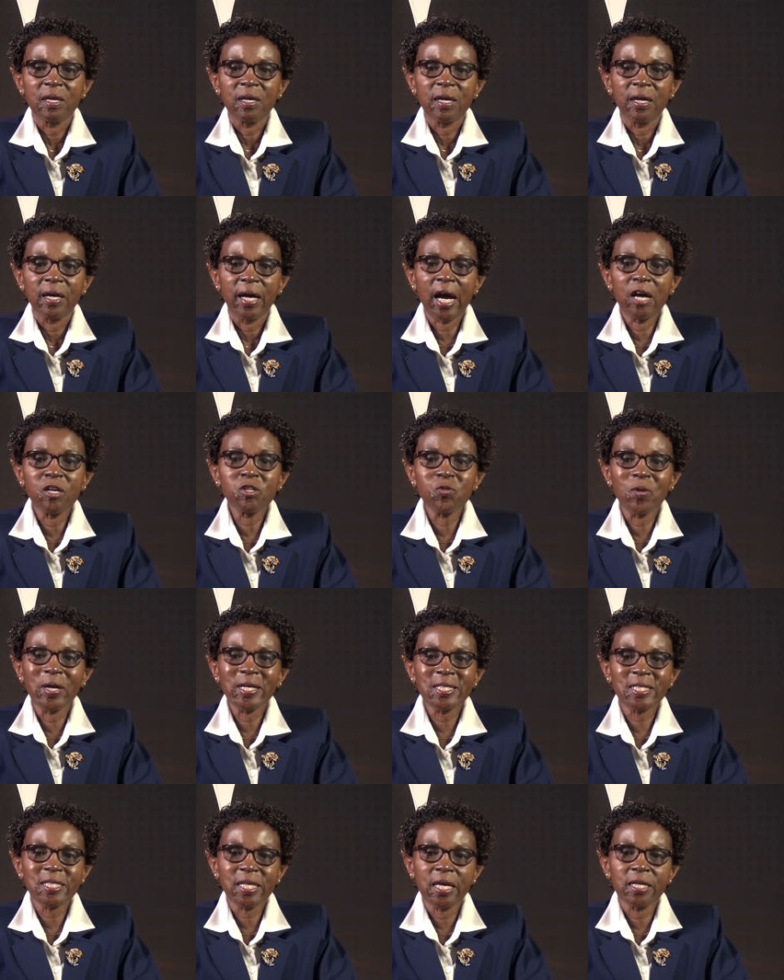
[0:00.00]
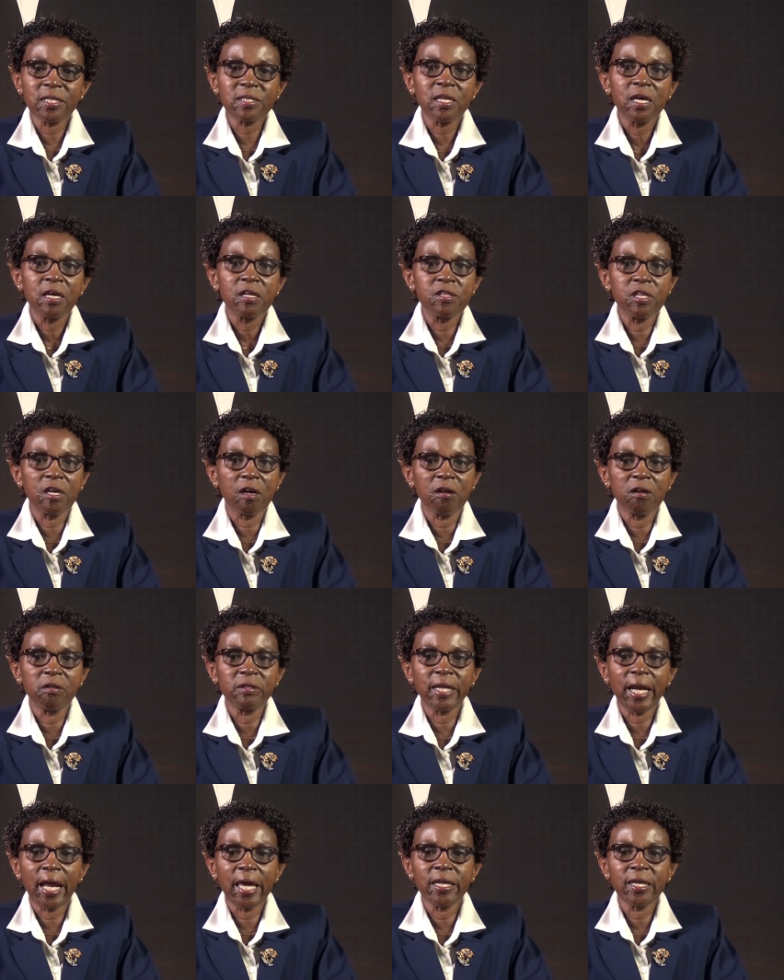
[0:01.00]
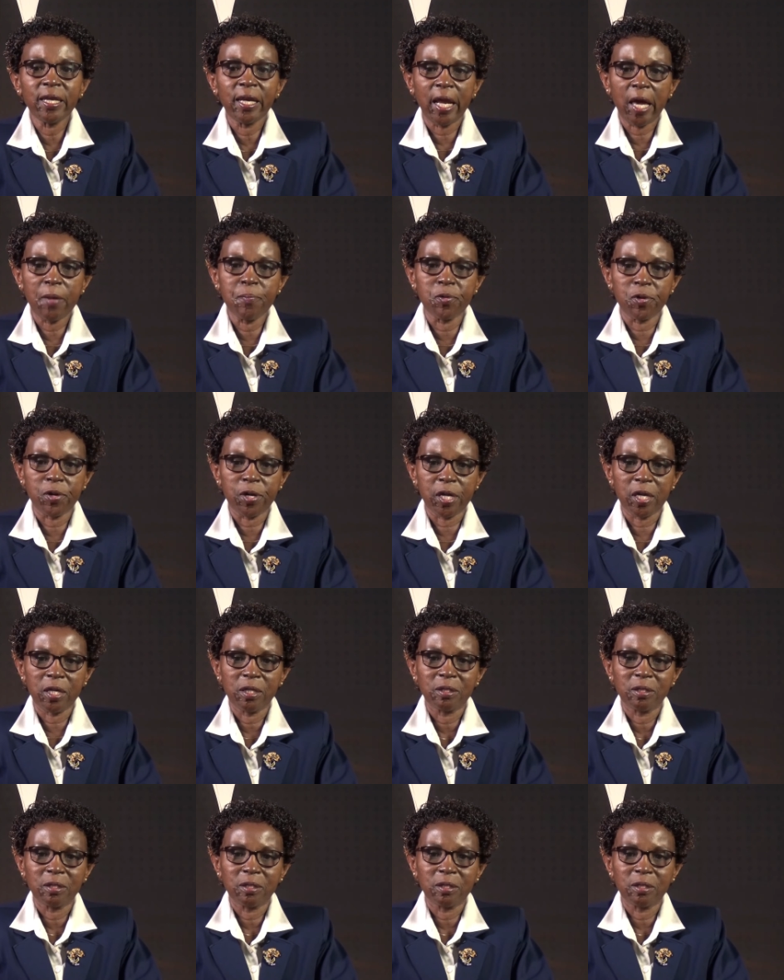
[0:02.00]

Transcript: How to access the online library.